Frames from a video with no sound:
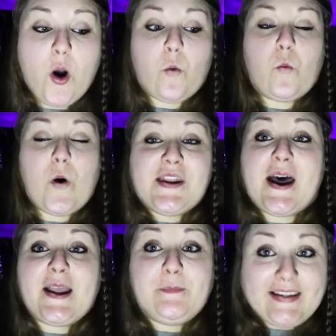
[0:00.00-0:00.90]
What
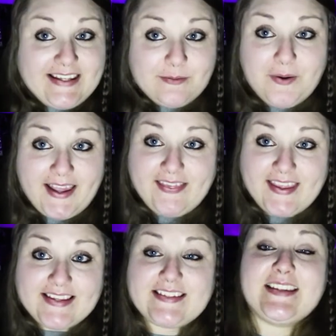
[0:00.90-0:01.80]
I mean by
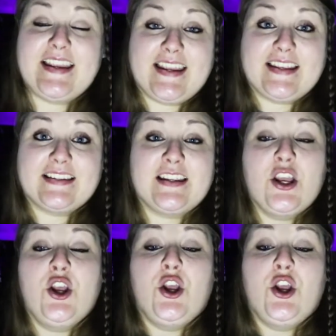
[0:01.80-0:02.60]
this is